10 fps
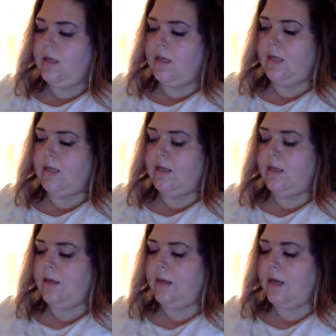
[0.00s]
And then
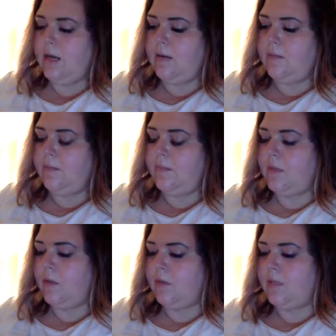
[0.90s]

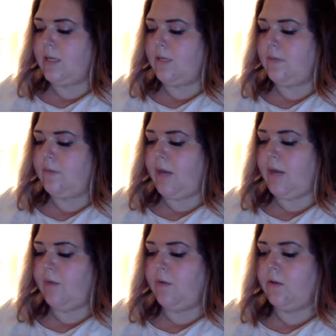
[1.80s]
the cosine of
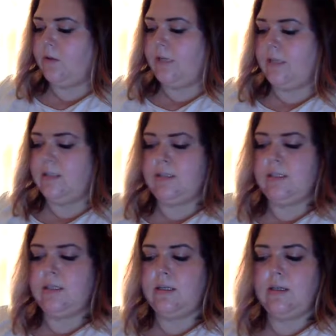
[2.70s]
pi over 3
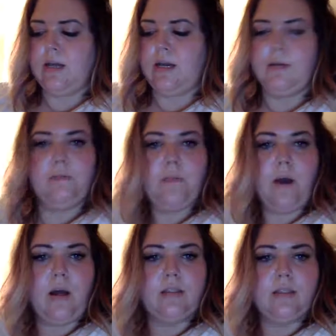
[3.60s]
is
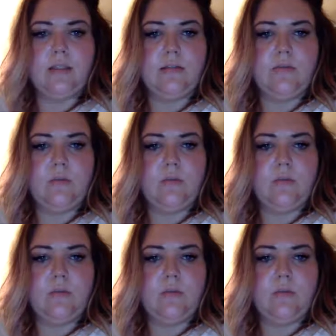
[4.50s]
positive